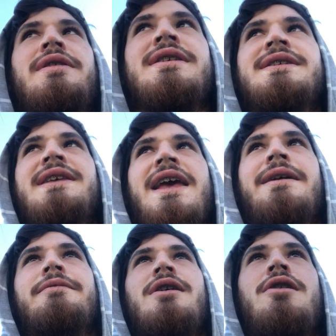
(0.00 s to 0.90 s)
the
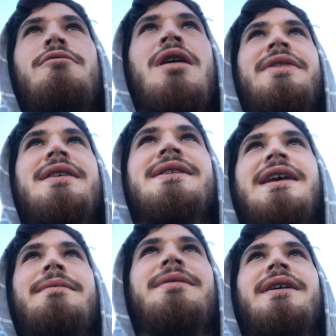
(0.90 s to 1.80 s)
same. We all want the
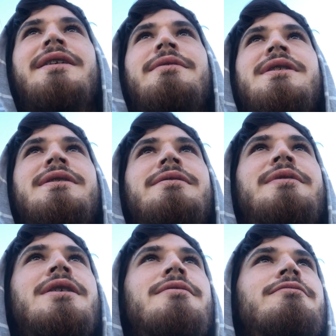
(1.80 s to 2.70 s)
same thing. We
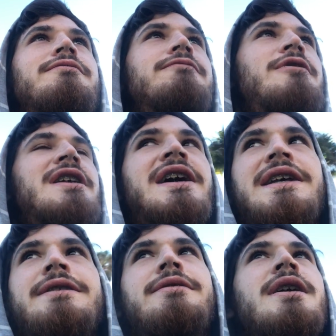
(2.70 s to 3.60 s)
don't
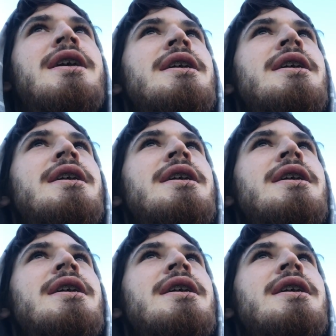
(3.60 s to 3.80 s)
realize